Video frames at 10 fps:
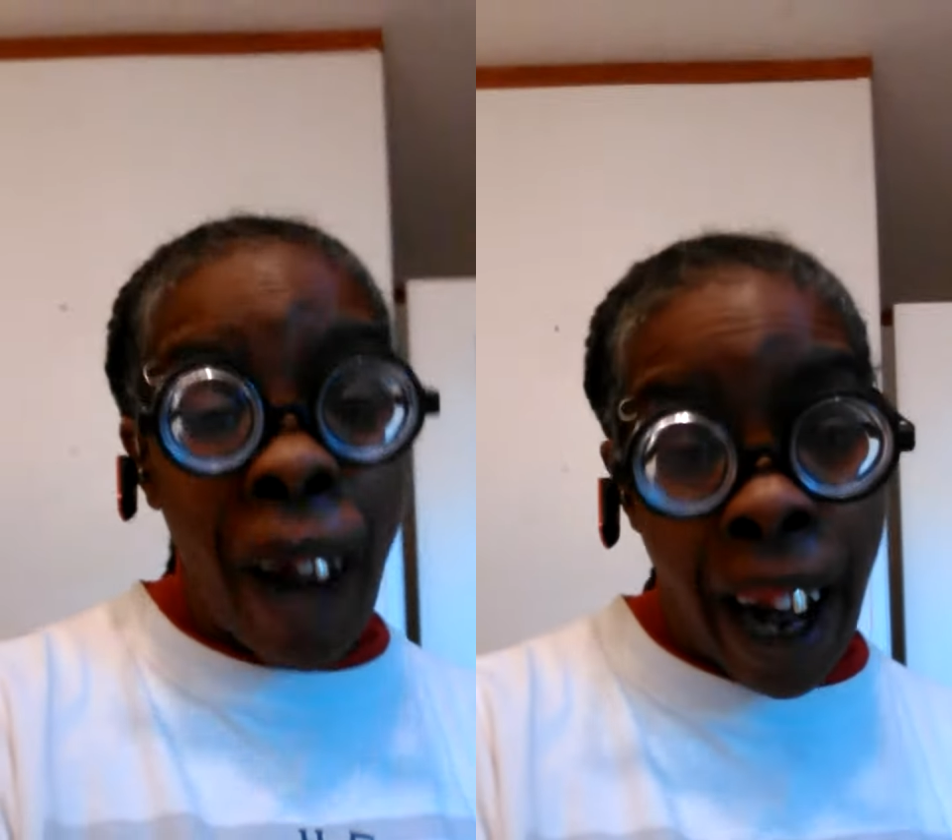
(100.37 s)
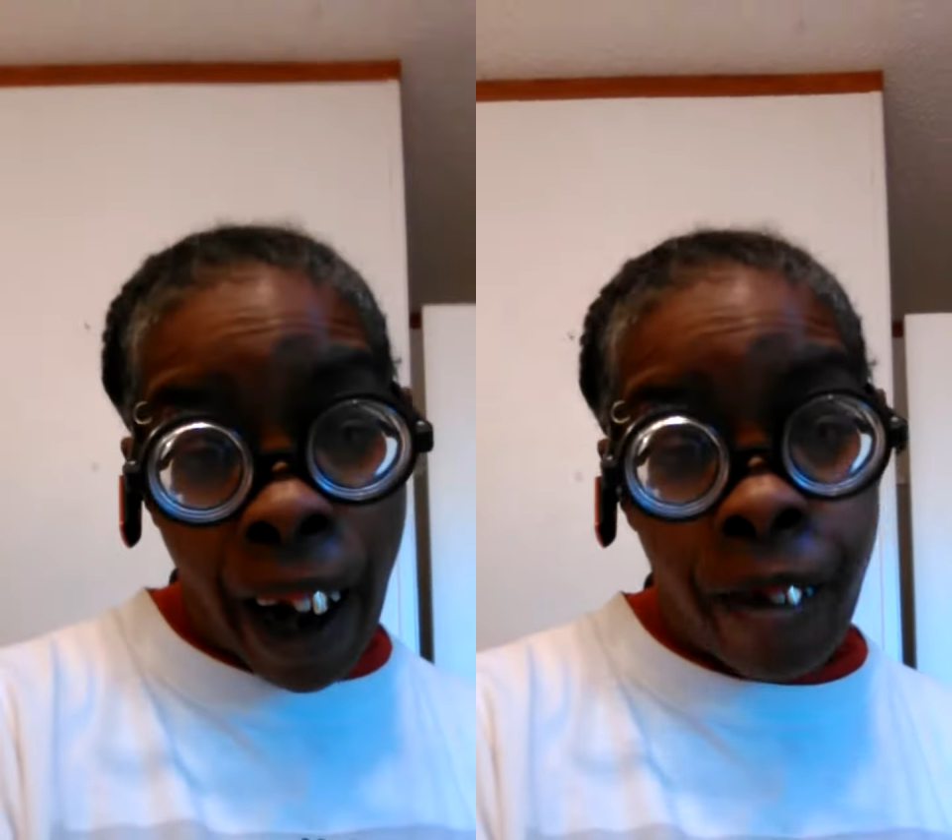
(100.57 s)

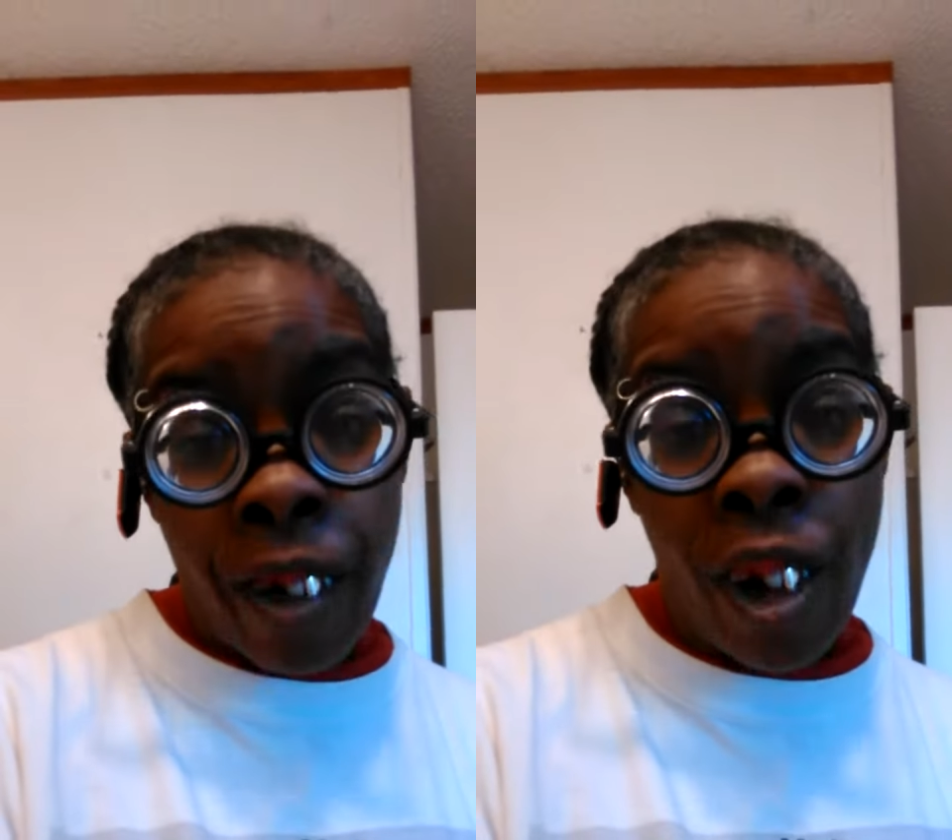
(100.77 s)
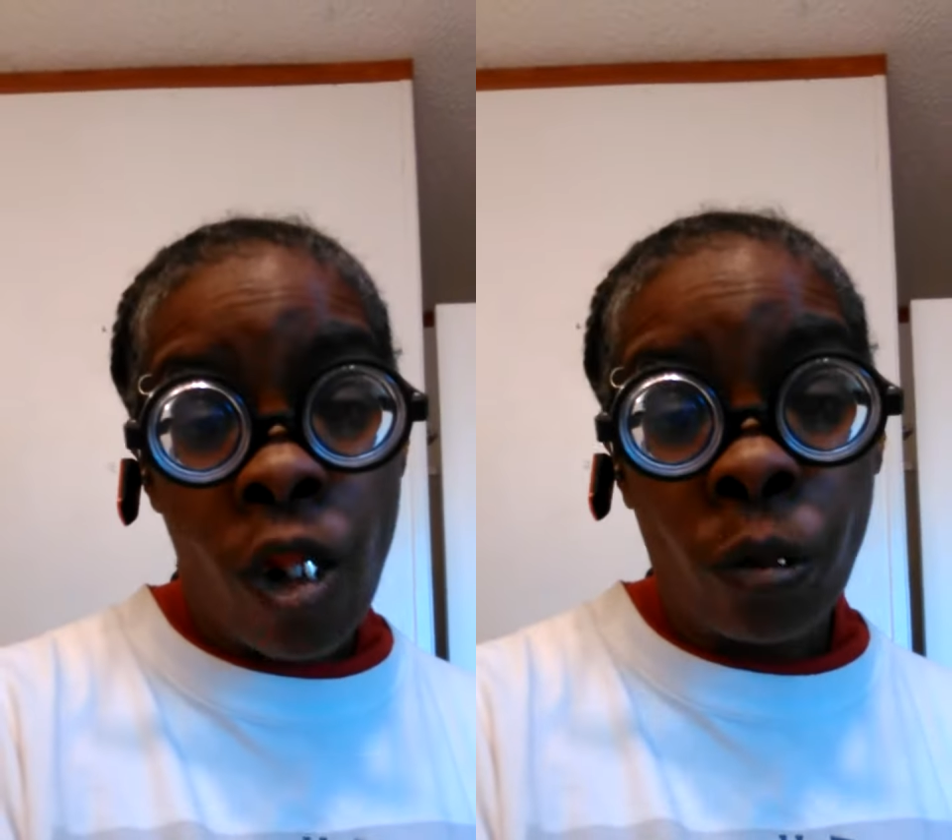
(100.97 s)

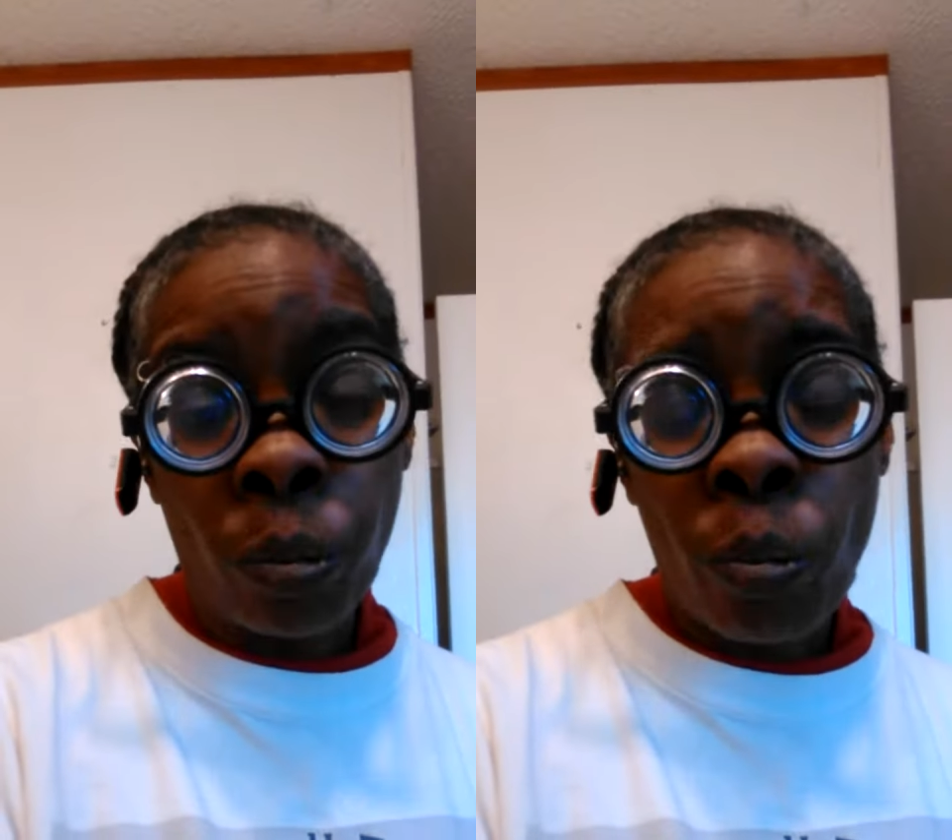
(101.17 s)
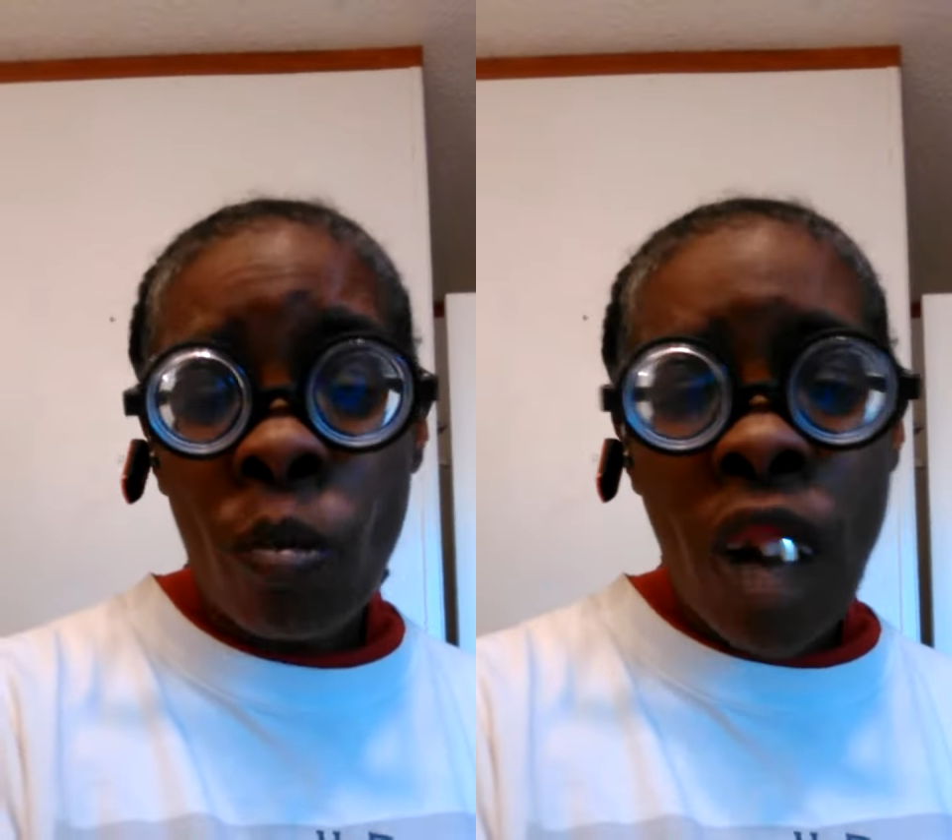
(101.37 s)
bathroom,
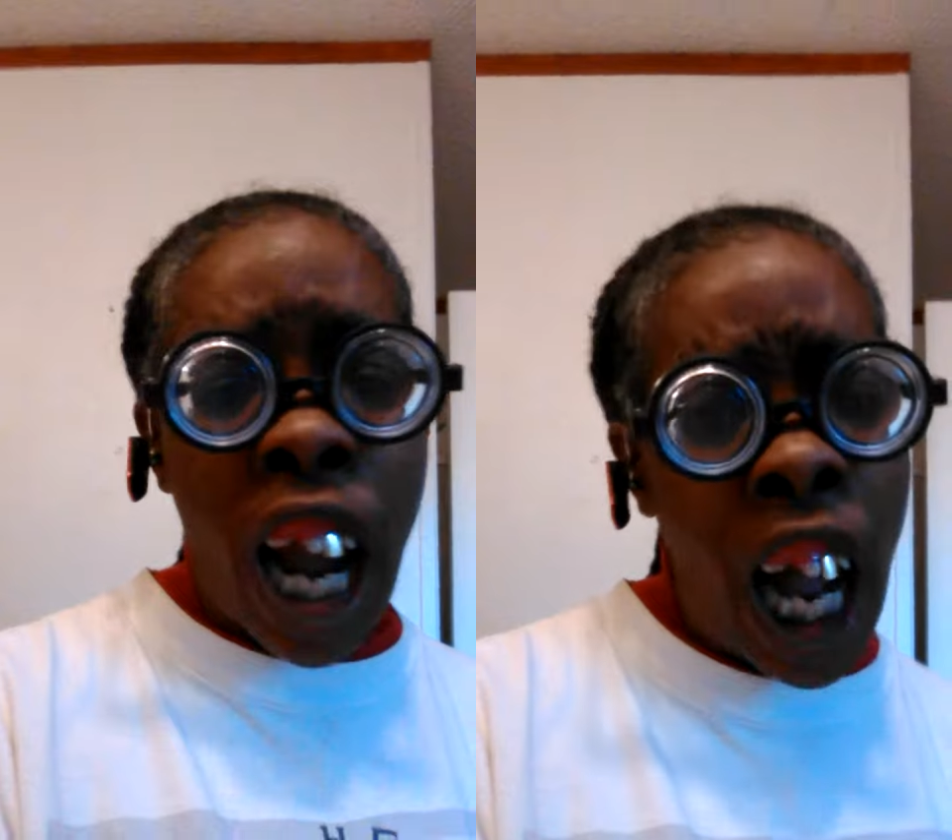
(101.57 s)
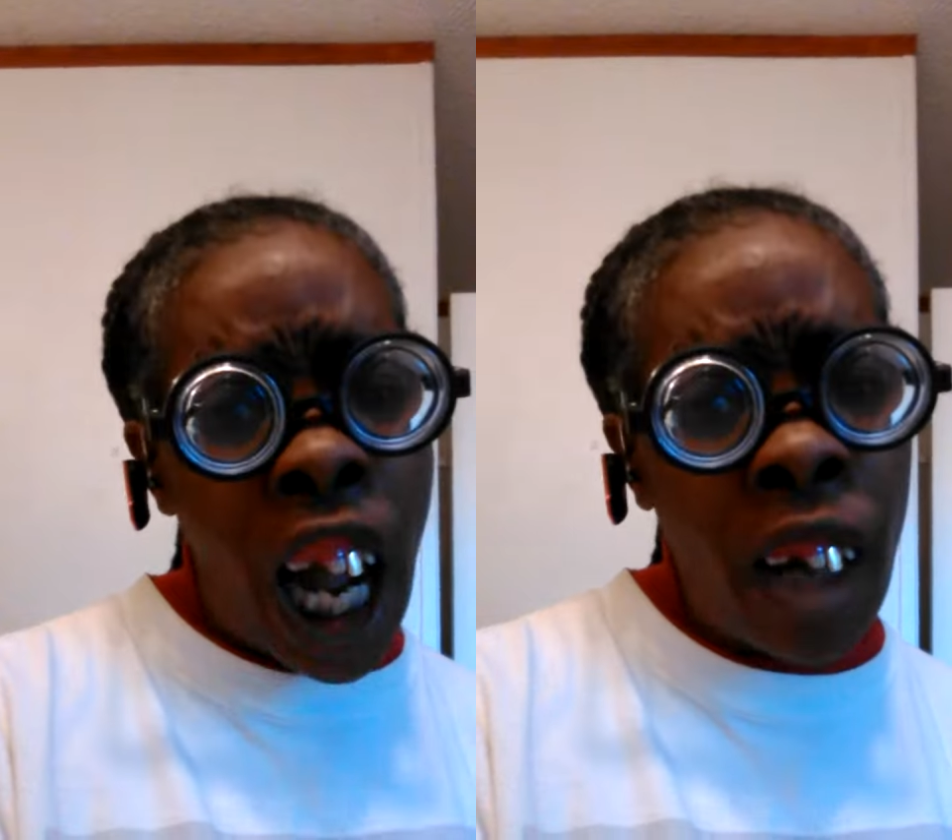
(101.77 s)

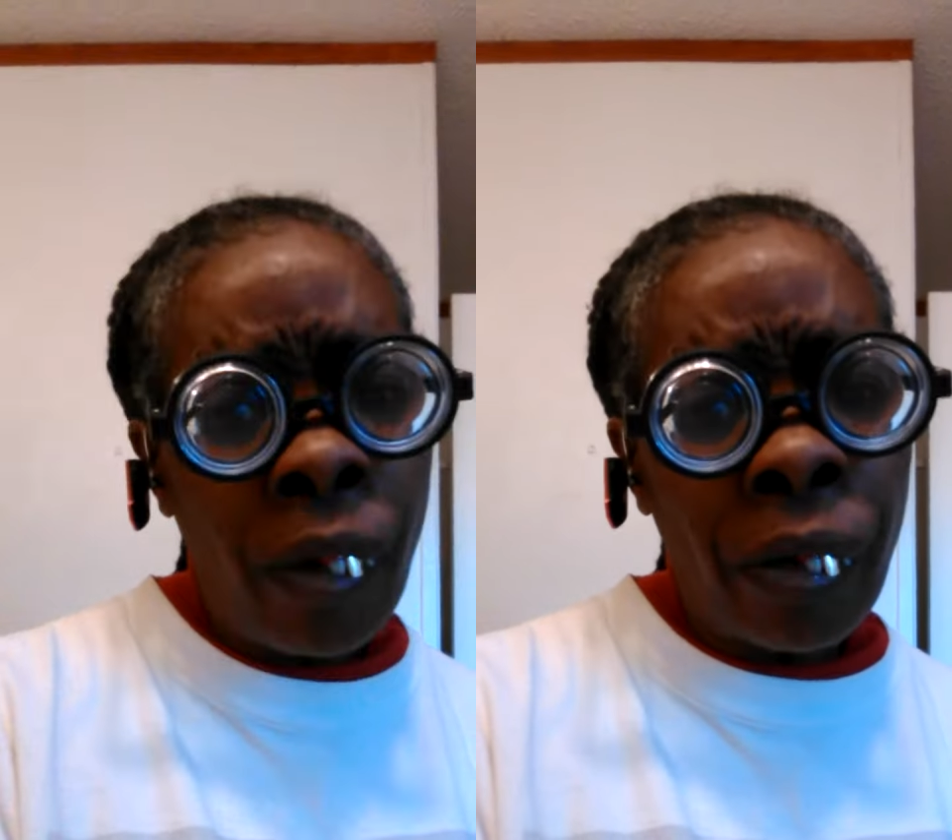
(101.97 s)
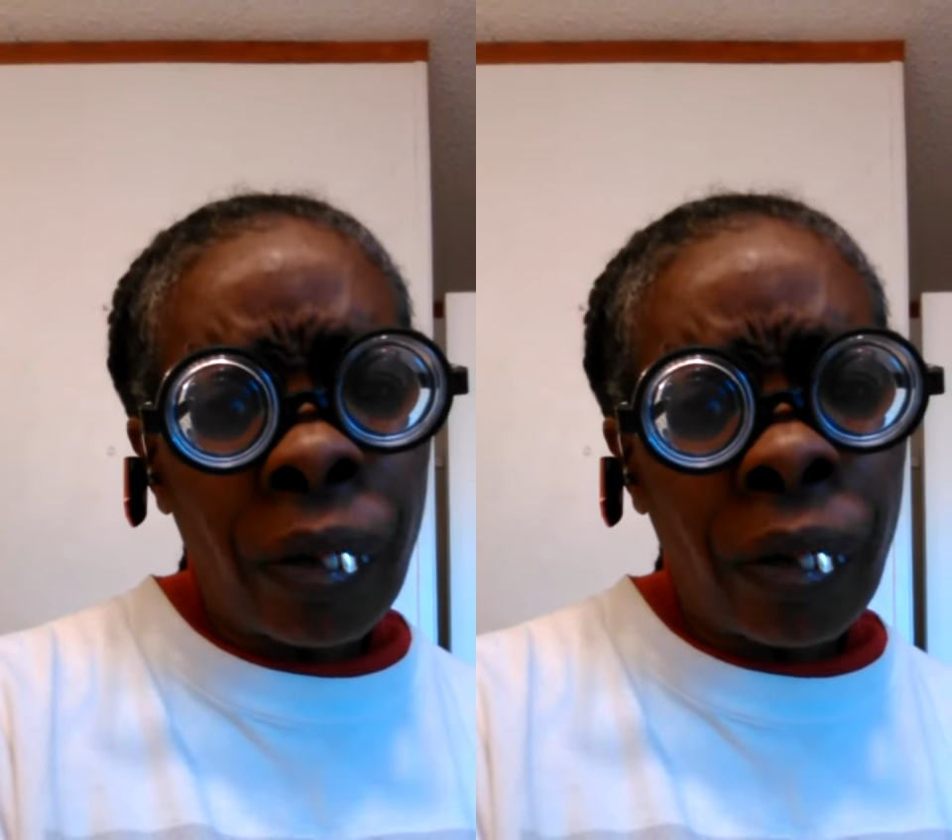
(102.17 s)
huh?